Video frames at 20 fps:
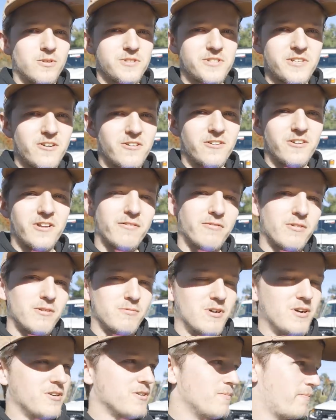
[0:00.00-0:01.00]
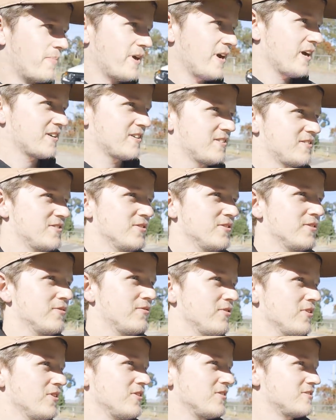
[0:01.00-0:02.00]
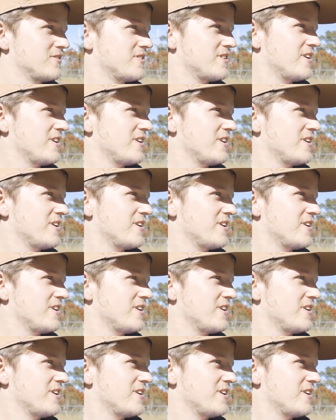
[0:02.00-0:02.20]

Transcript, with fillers: What is going on everyone? Welcome back to the vlog.